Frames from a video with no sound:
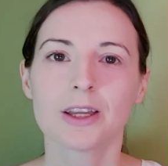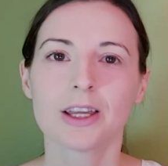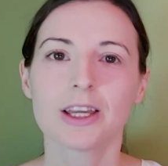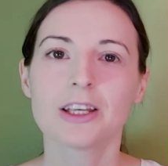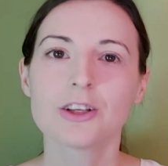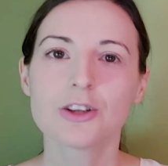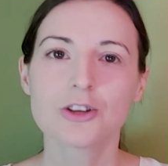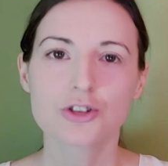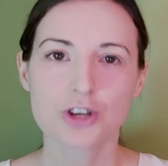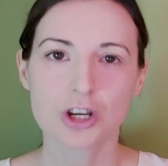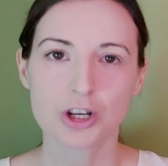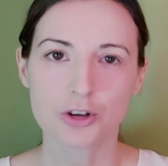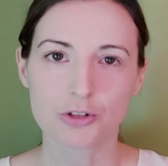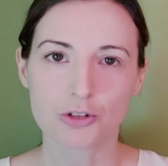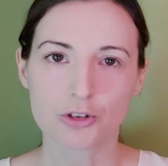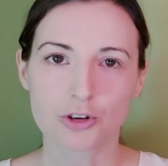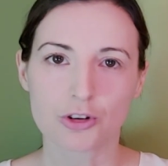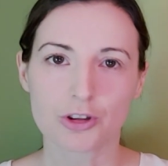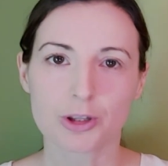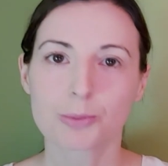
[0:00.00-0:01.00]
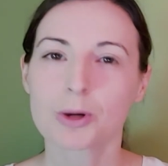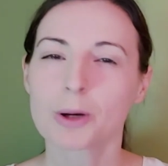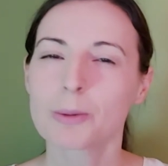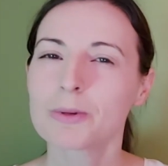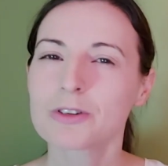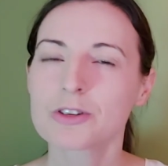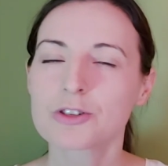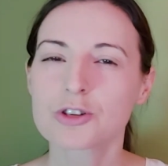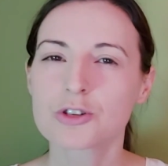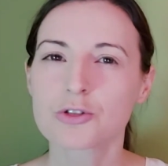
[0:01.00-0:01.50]
In general, the
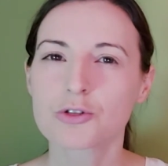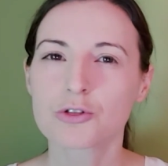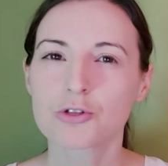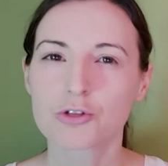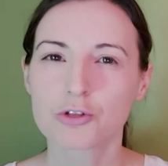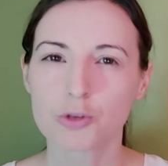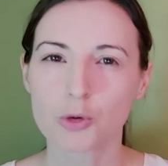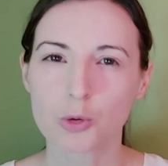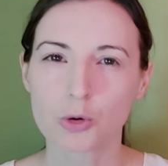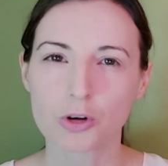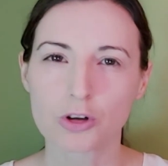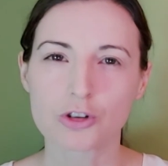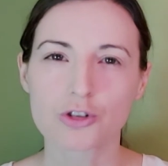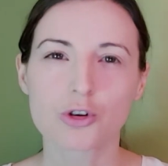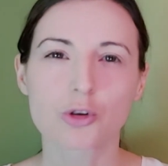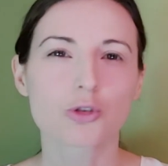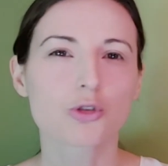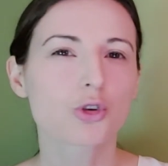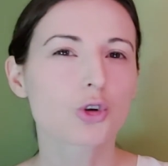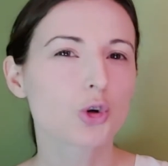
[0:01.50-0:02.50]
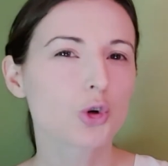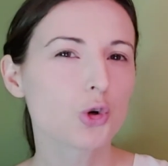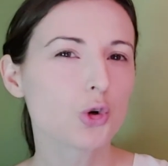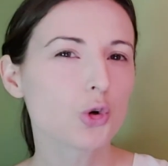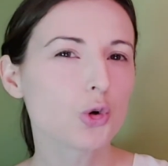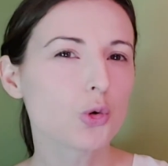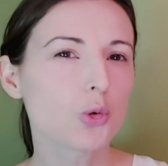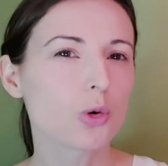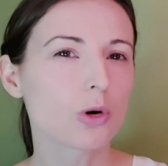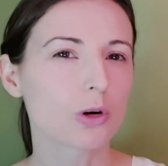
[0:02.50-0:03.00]
preposition for shows
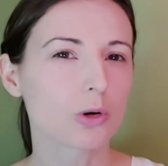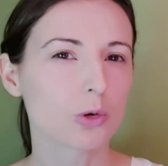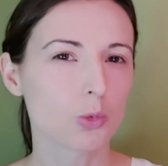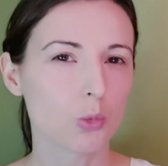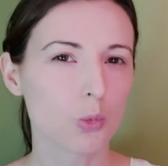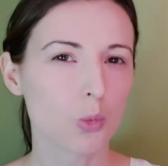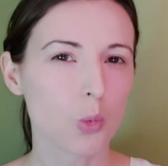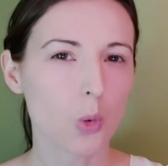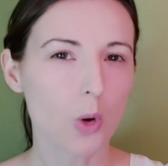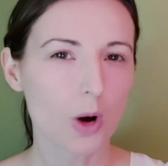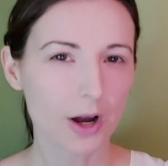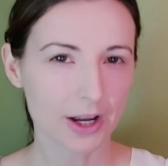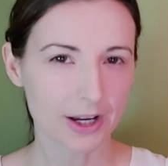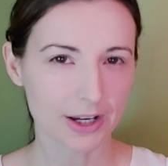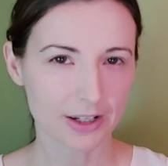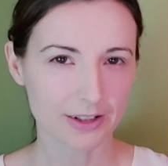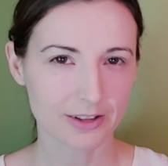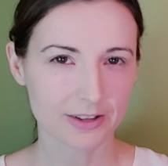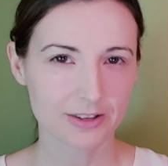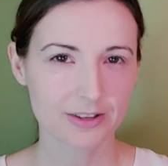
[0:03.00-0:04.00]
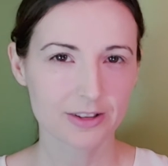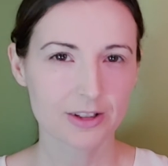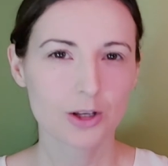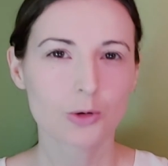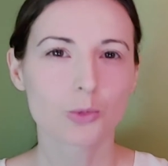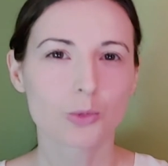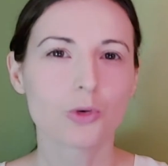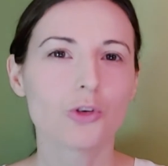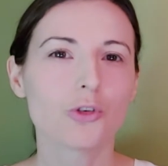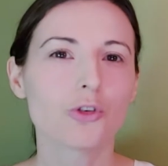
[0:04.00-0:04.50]
who or what
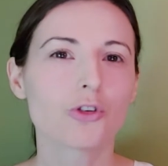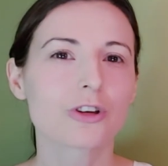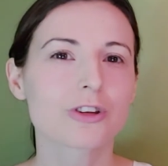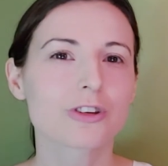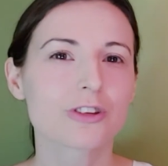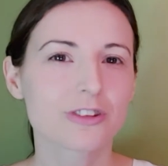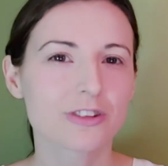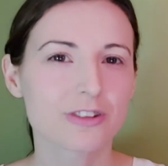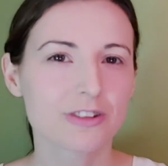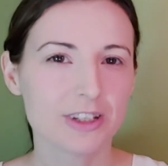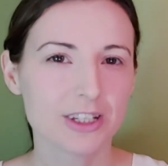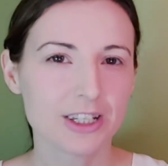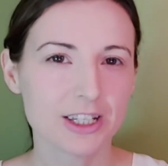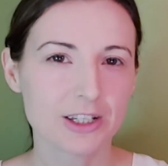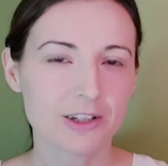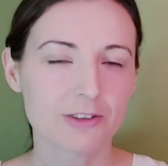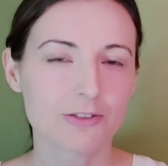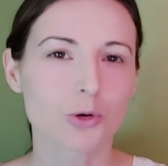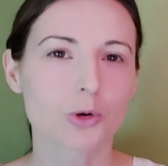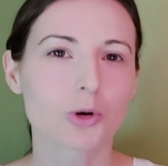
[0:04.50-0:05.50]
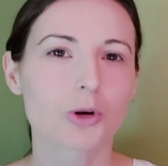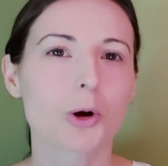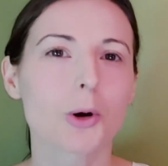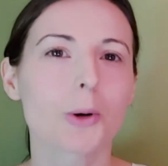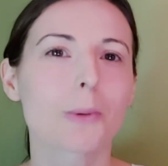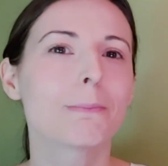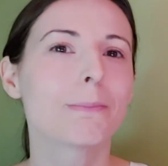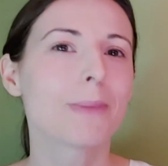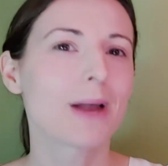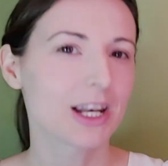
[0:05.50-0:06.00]
will receive or
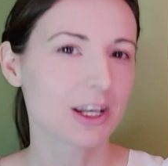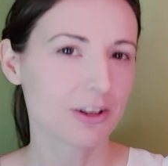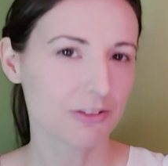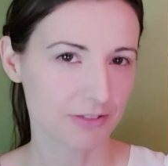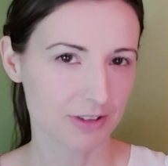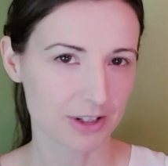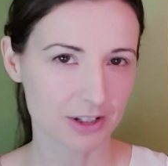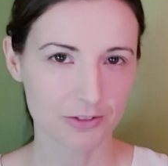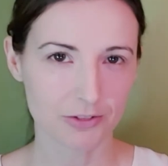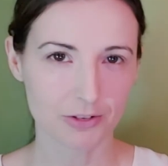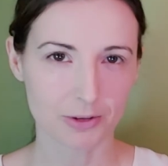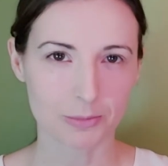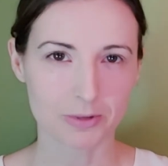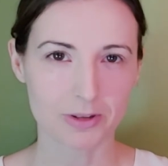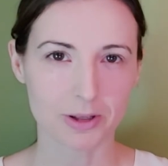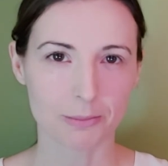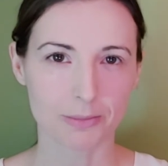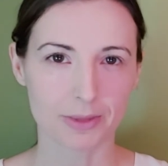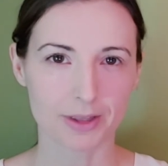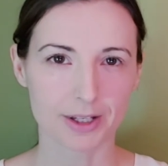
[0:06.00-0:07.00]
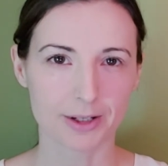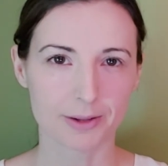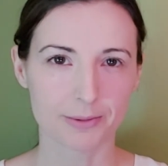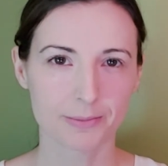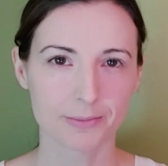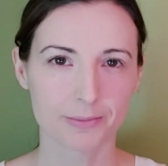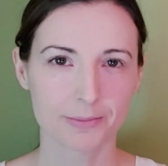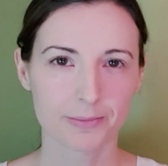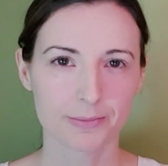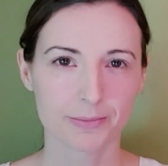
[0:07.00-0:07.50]
benefit from something.
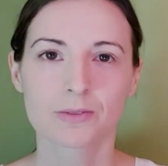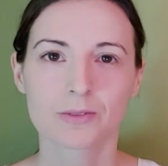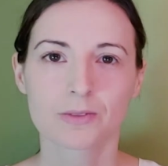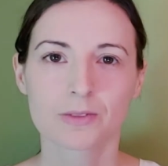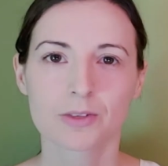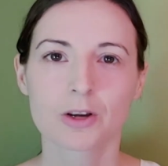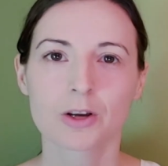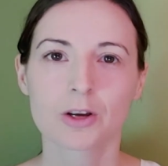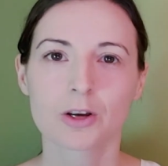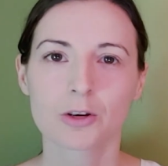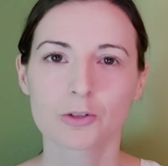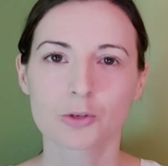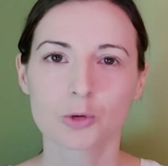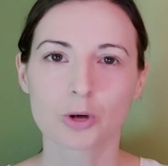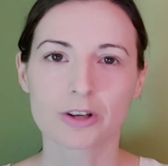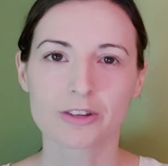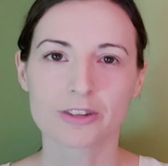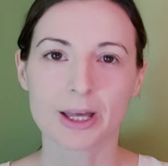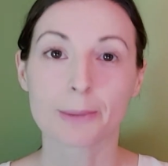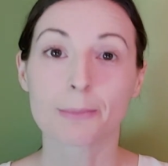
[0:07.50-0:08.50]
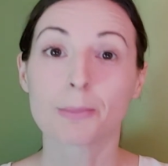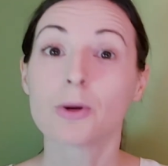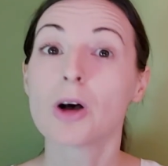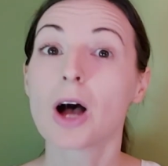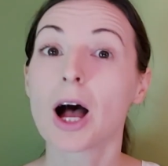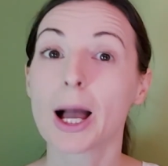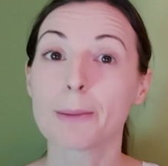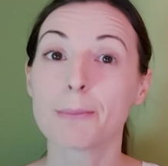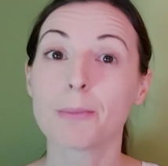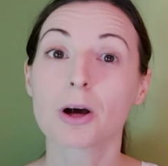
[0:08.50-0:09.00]
For example,
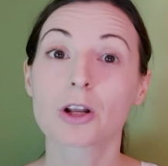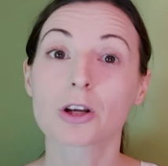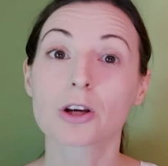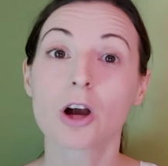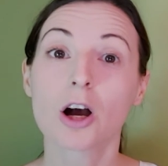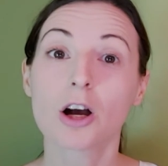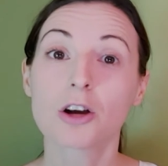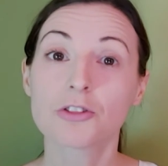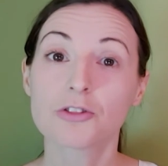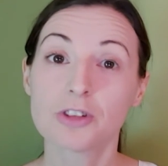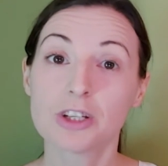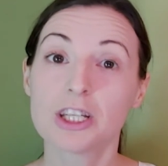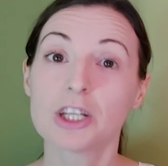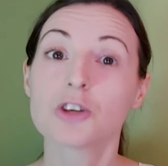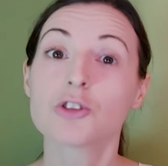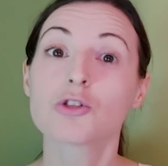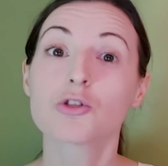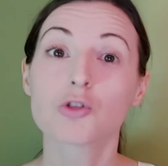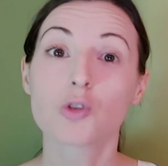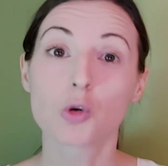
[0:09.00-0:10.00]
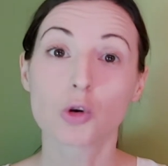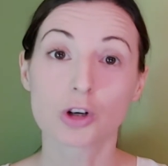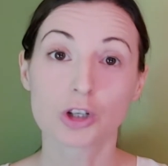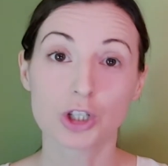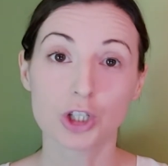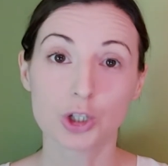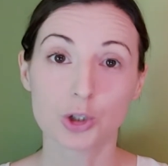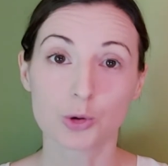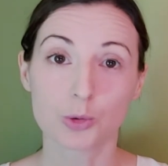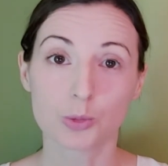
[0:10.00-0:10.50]
I bought a coffee for
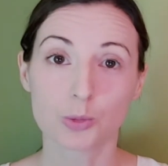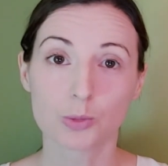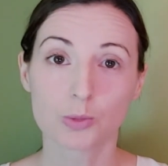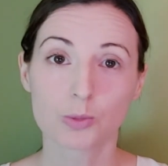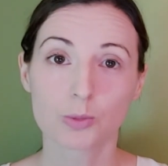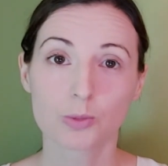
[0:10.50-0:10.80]
you.